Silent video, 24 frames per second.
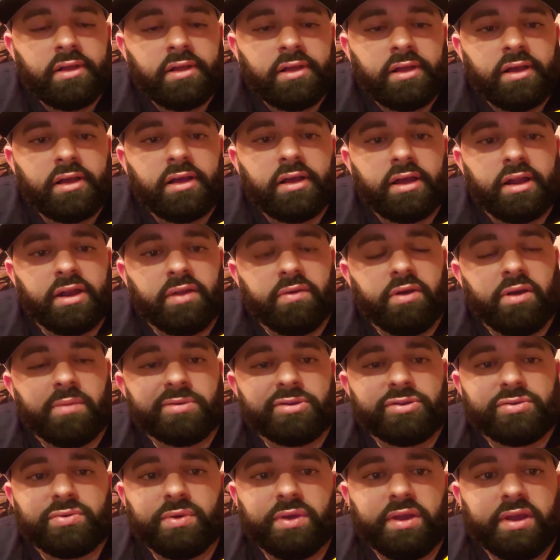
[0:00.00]
anywhere
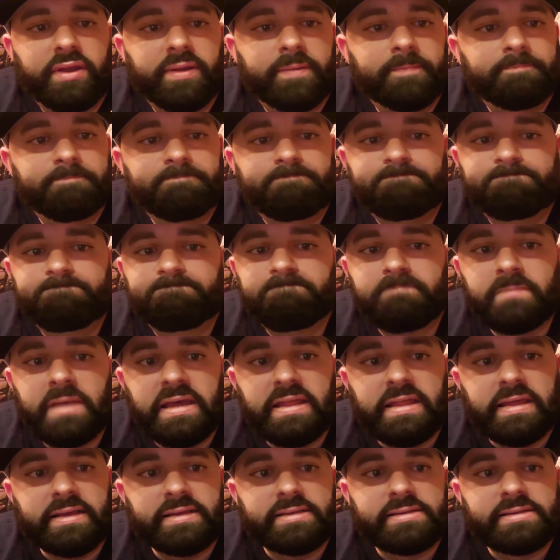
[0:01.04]
between, I think,